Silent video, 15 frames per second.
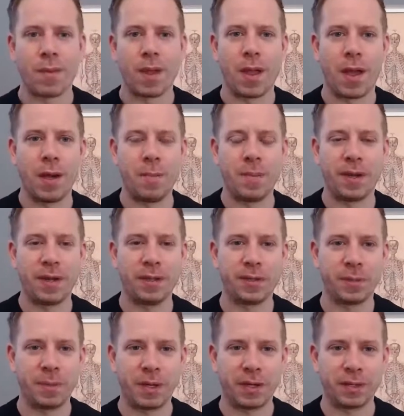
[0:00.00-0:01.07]
And begin
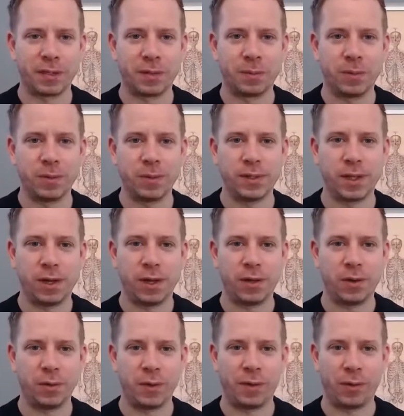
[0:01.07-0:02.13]
to make a small
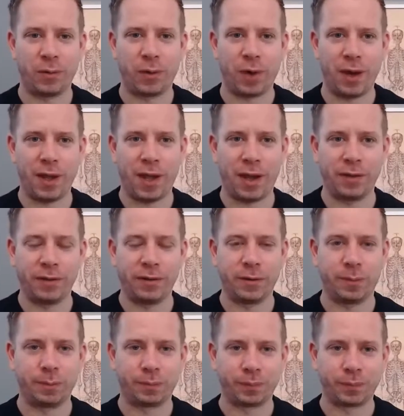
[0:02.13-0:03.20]
circle with your right hand,
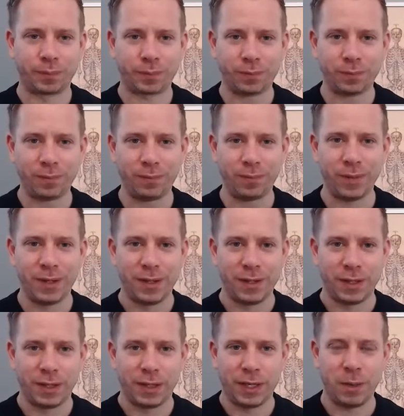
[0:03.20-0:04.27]

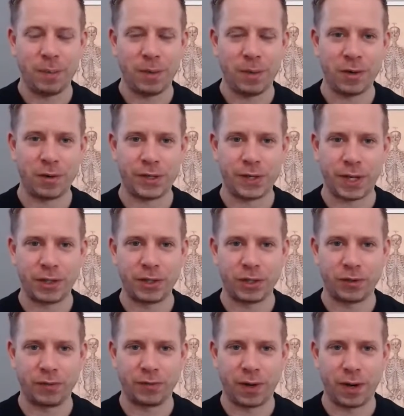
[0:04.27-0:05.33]
keeping your
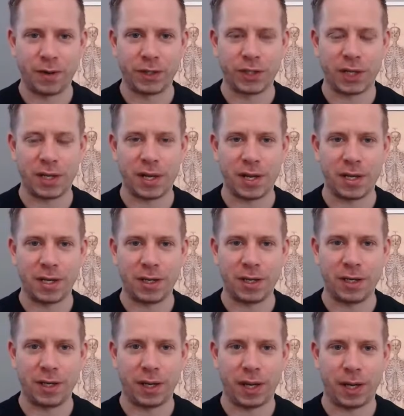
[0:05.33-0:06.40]
attention very
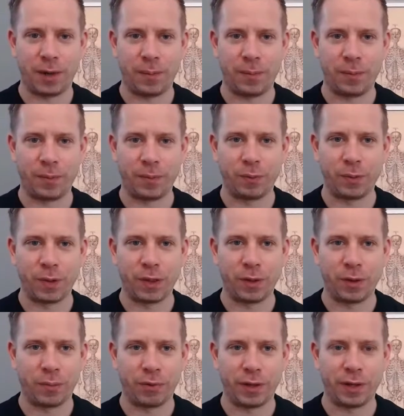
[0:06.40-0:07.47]
gently with your
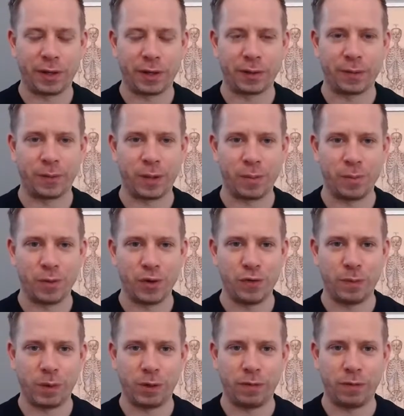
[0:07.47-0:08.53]
breathing, the
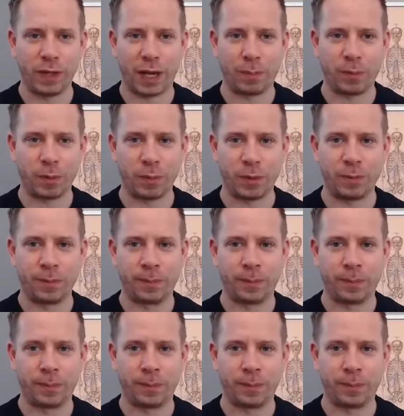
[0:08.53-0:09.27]
movement of the abdomen.